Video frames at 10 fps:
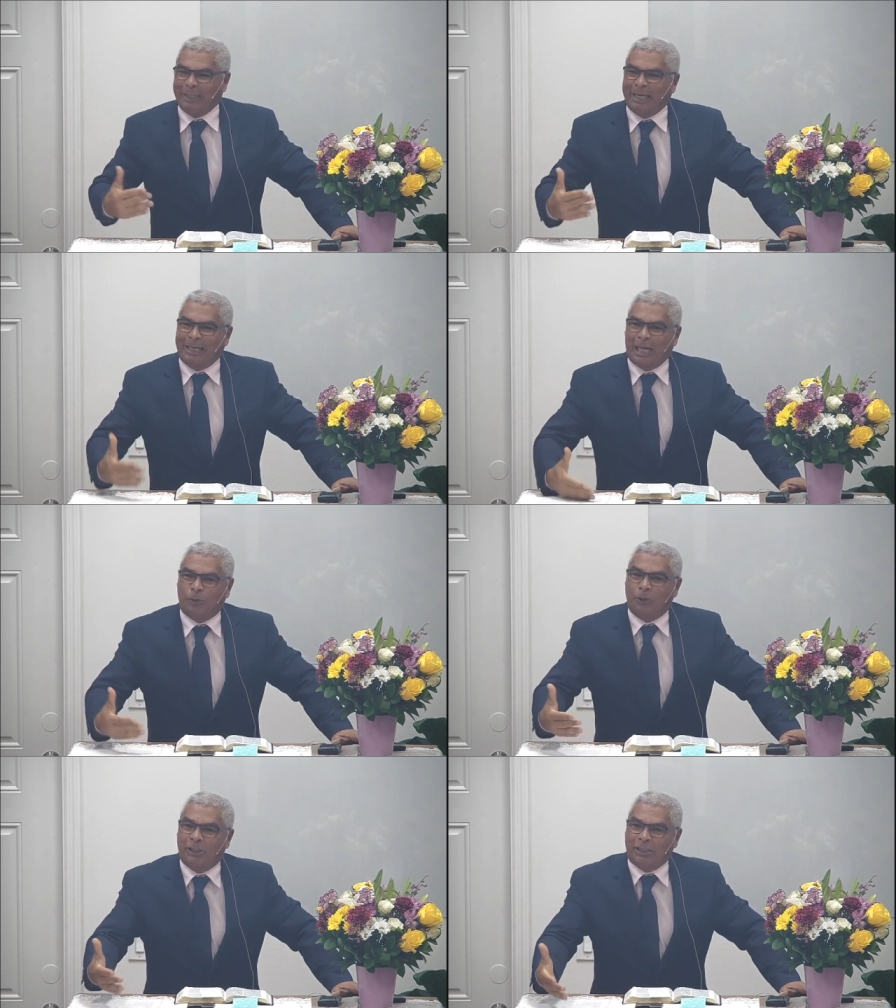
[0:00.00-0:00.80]
is
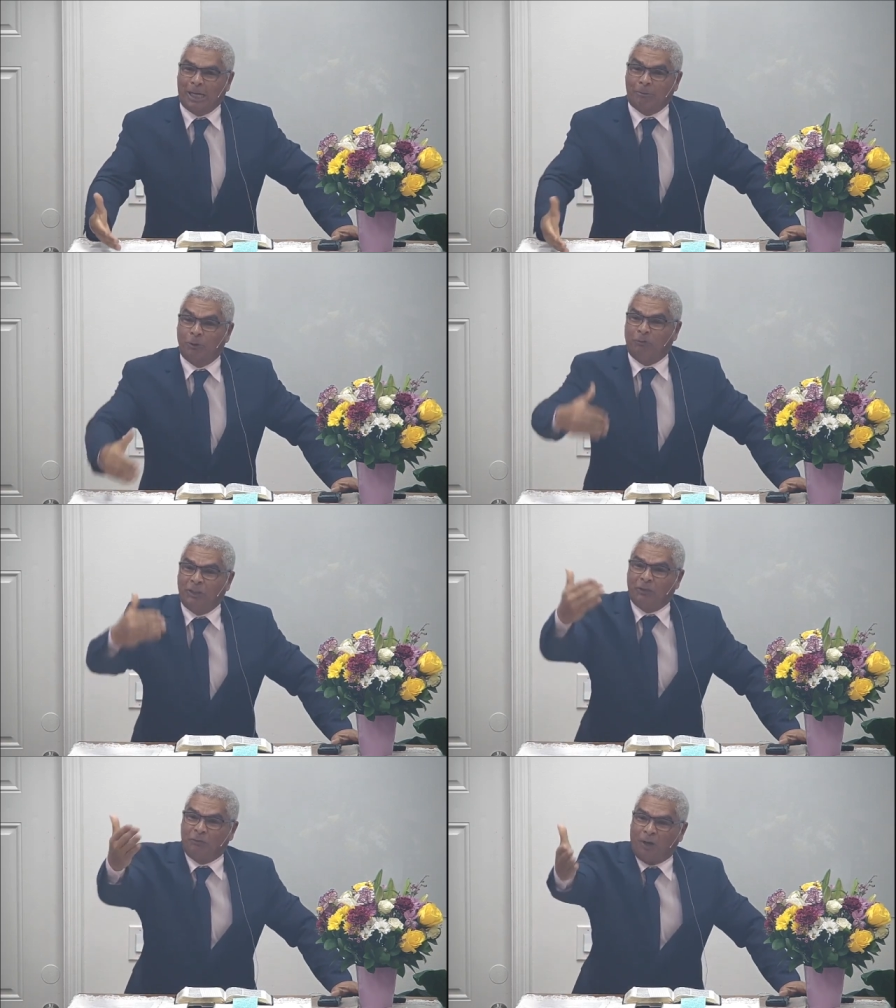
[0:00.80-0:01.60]
free because
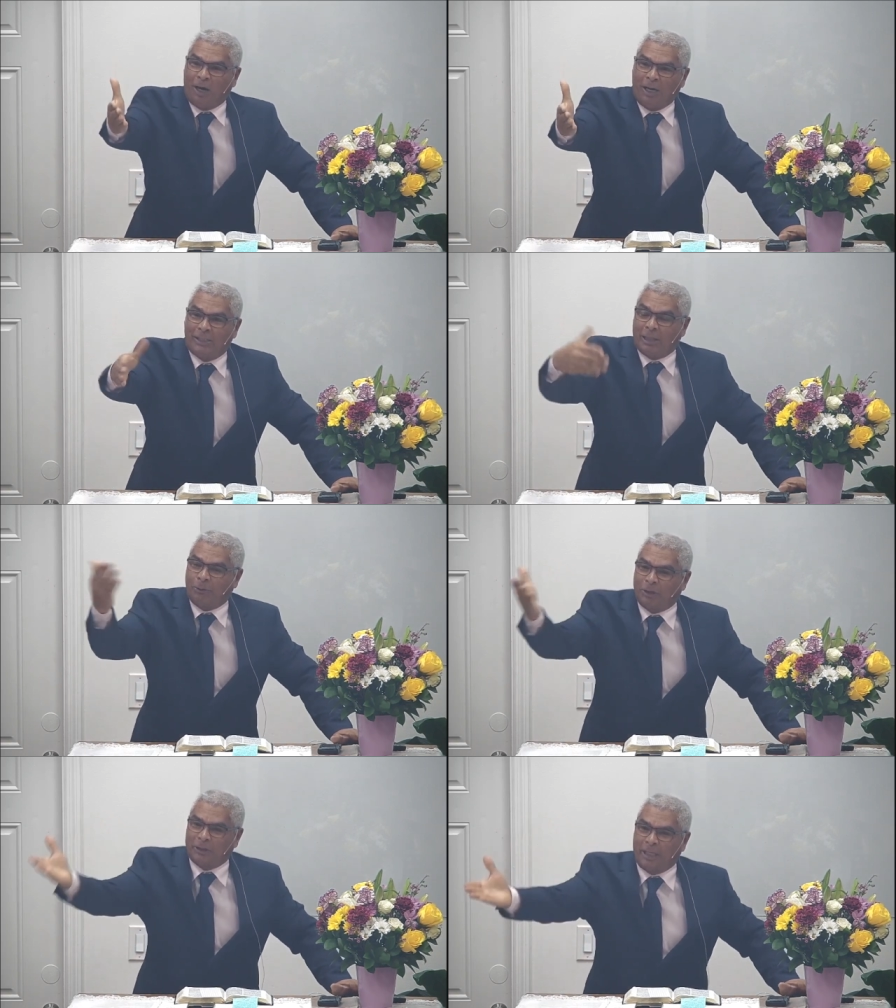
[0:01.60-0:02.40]
through grace you are
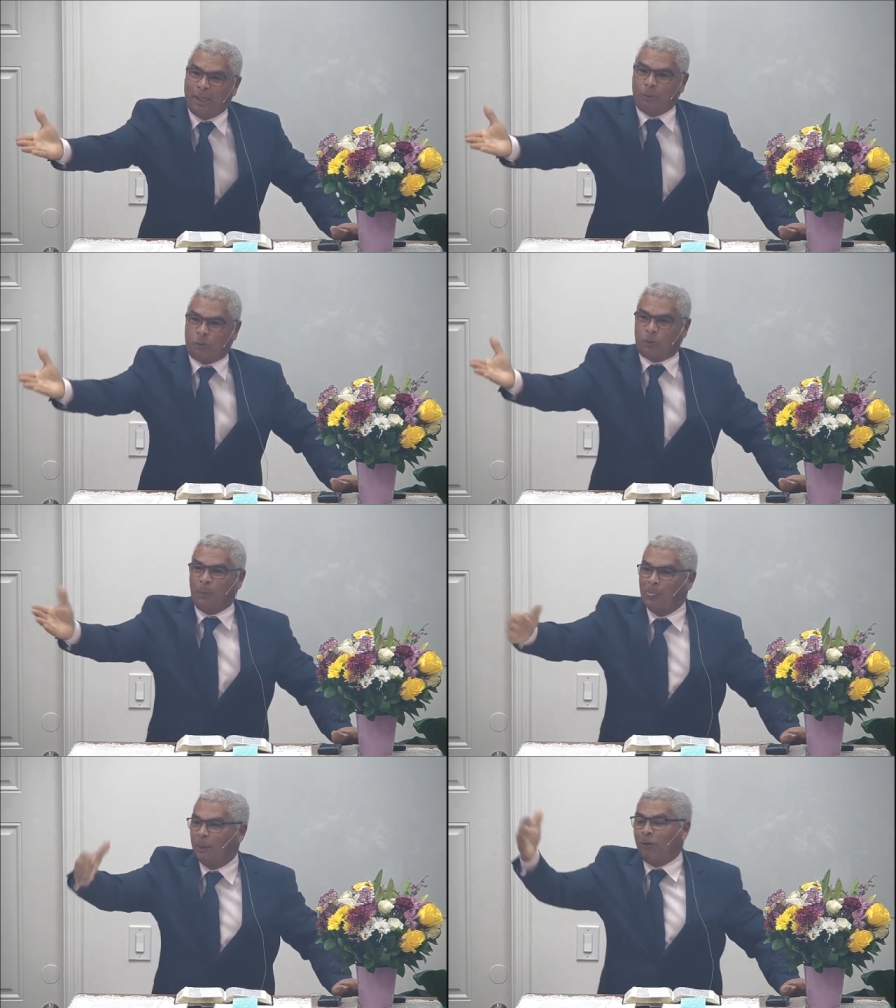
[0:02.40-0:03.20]
saved it does not come from
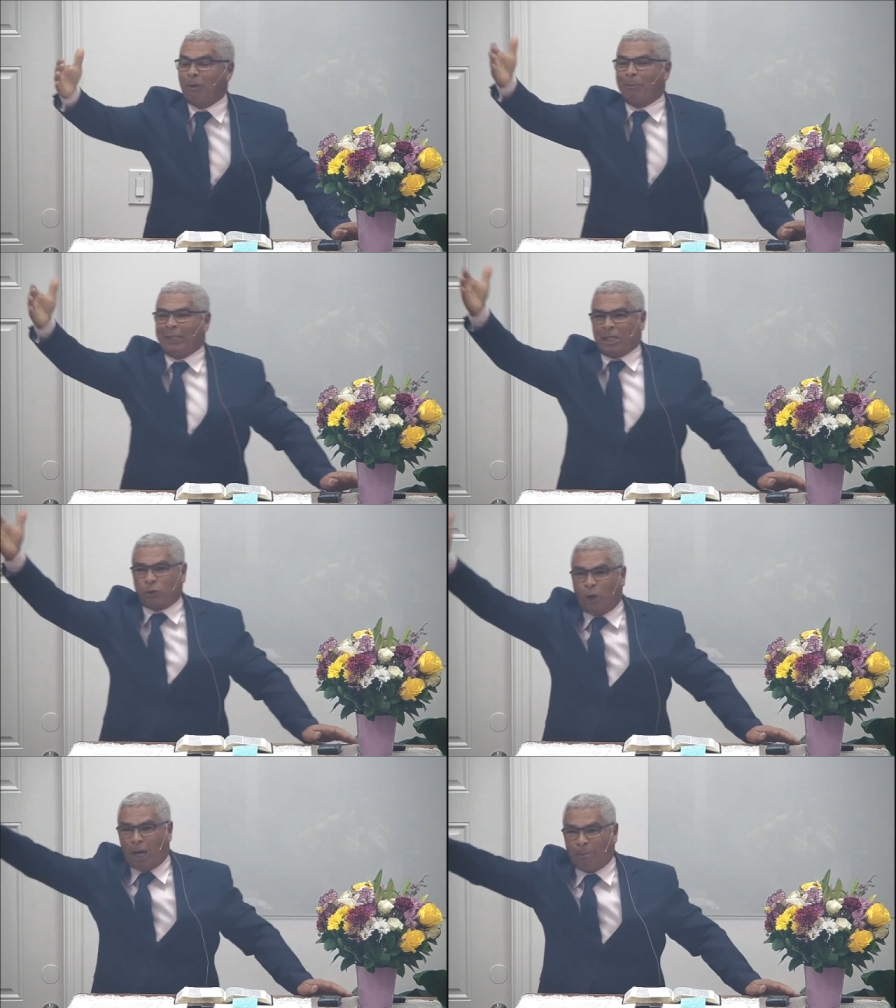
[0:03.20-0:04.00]
from you
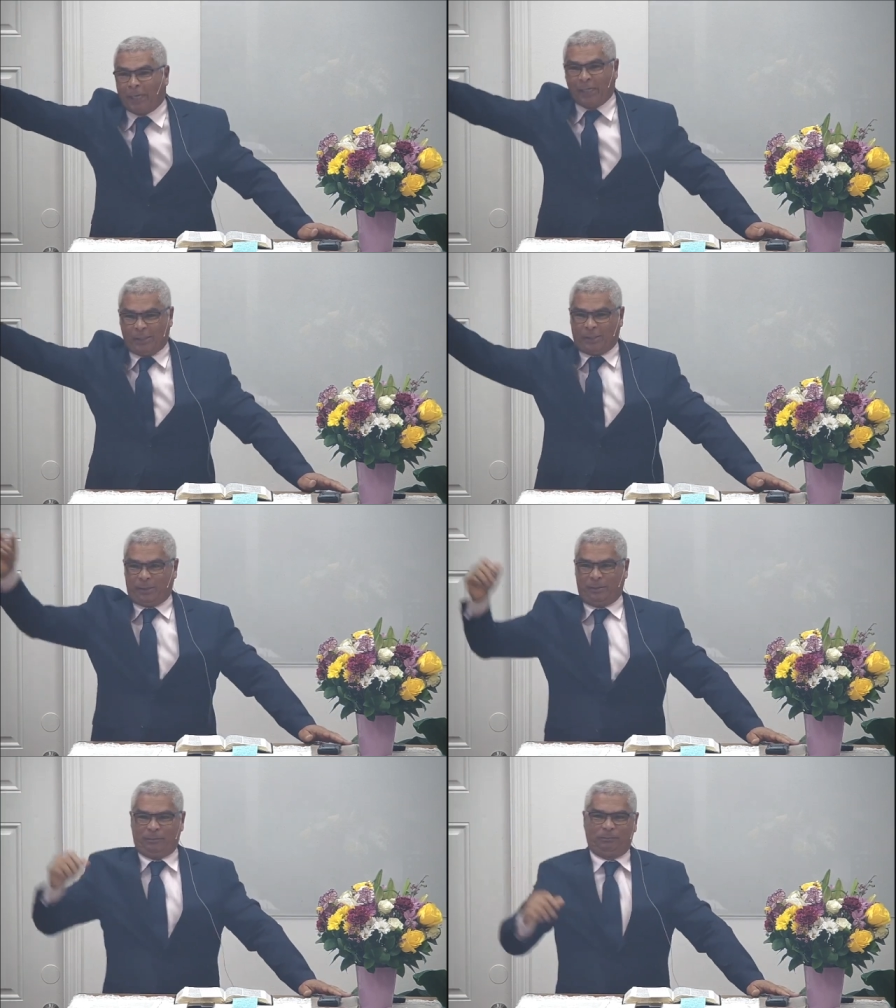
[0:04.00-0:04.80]
it's a gift of
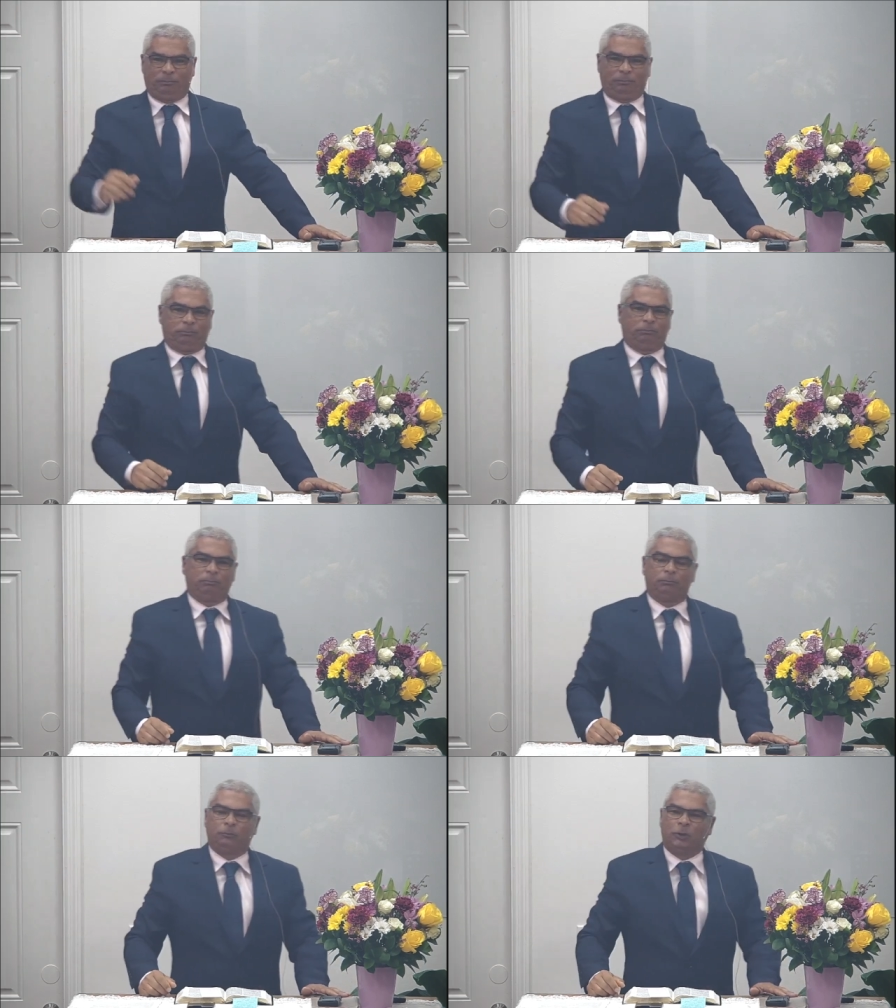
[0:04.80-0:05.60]
god it does not
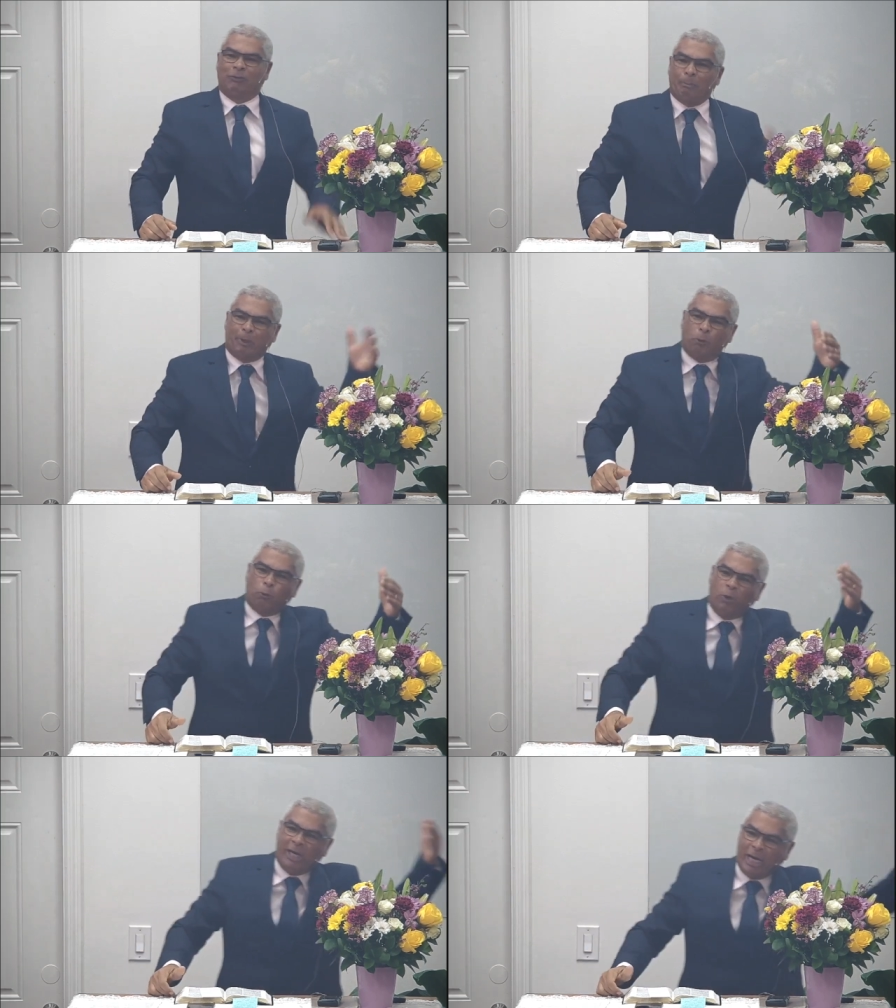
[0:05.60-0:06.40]
come from
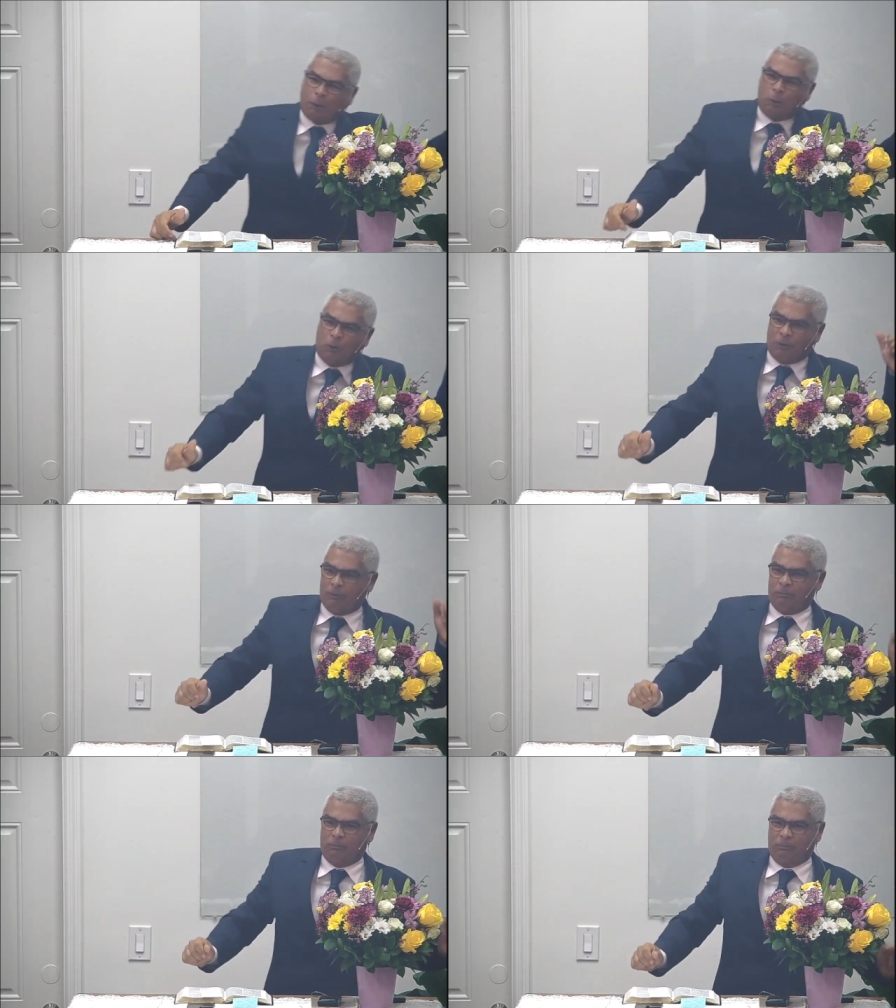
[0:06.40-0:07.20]
works
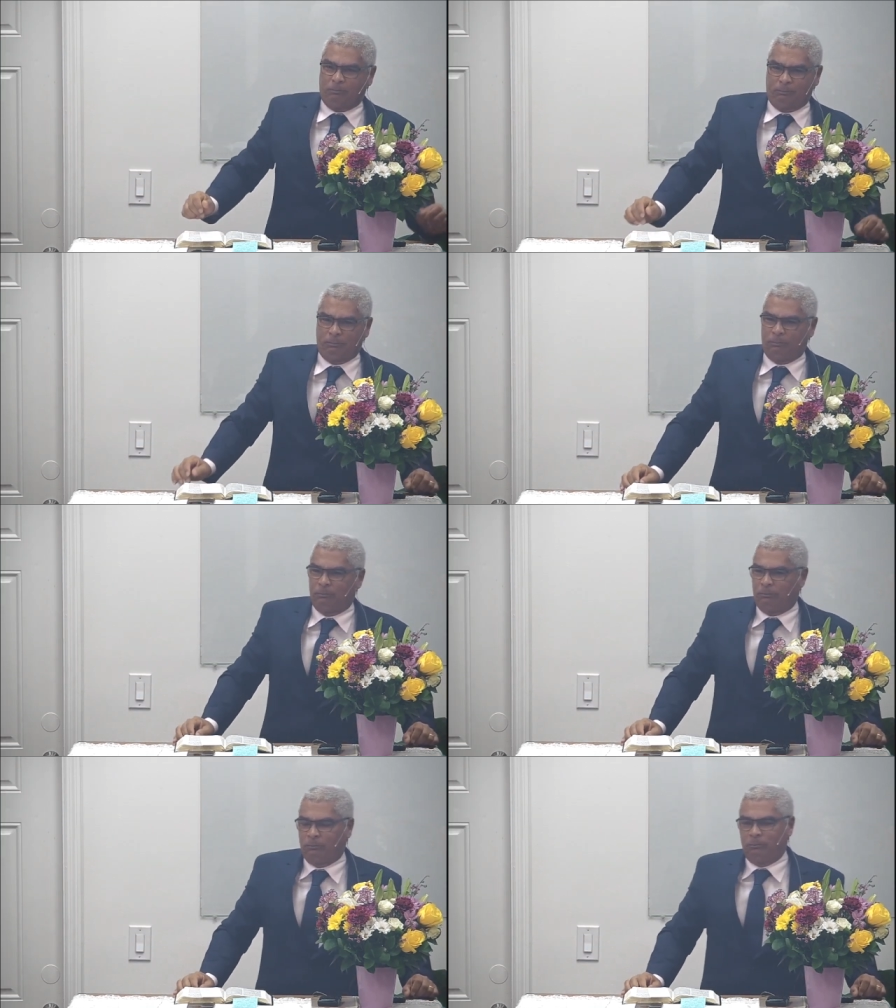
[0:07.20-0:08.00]
it's not from your
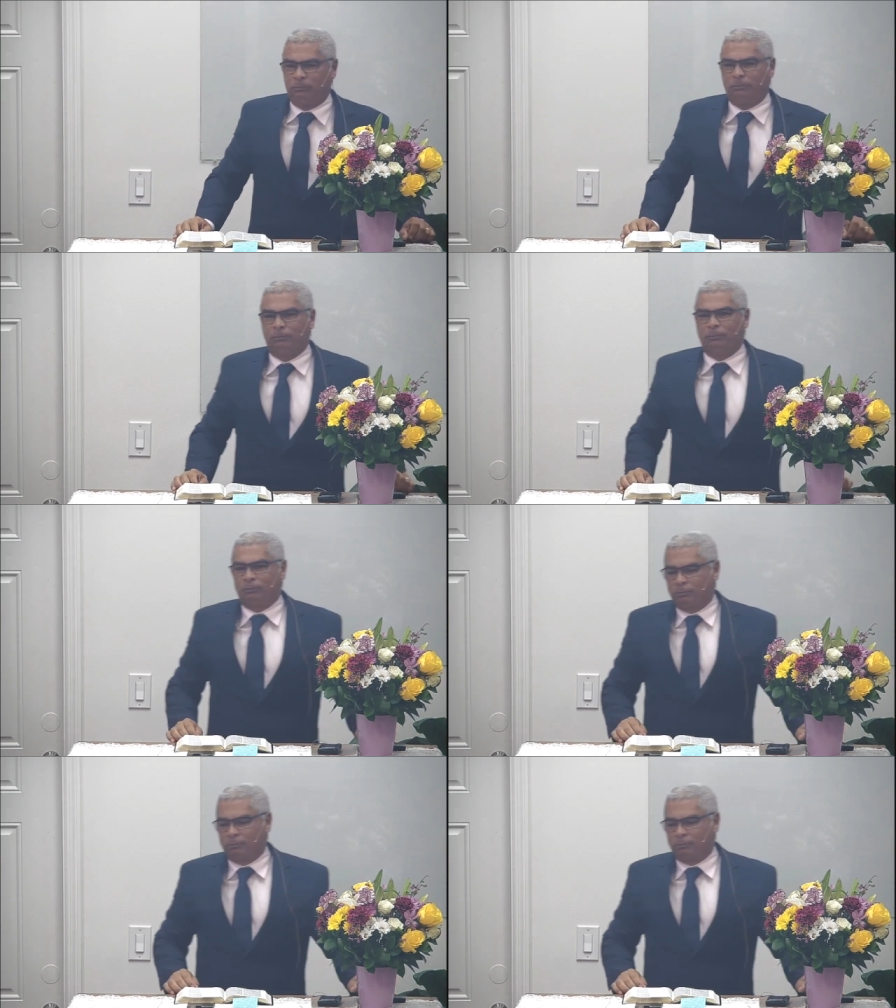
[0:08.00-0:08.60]
curriculum